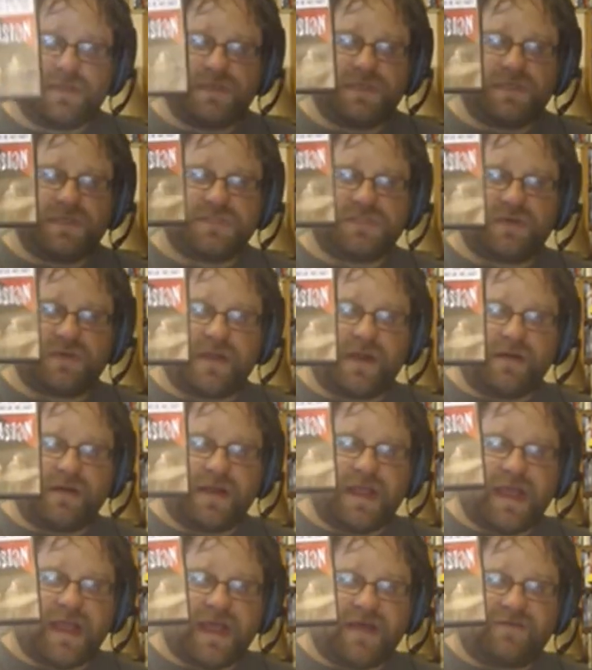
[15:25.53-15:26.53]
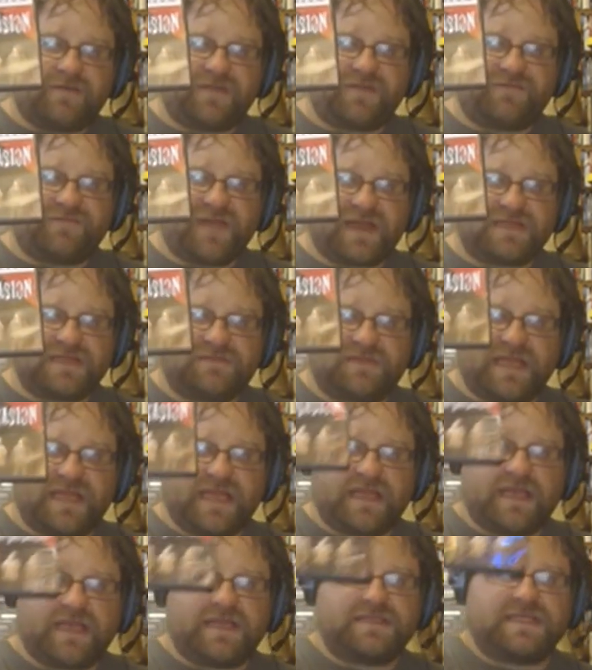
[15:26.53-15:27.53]
So here I have the Phantom Lake
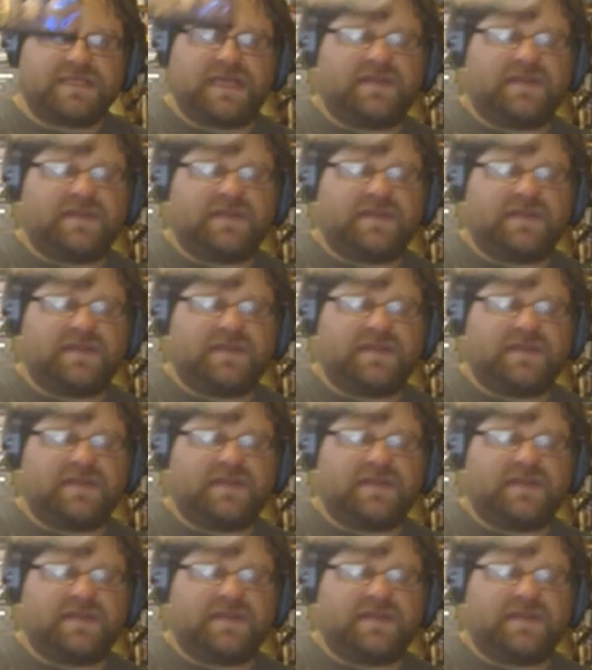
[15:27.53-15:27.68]
Kids in the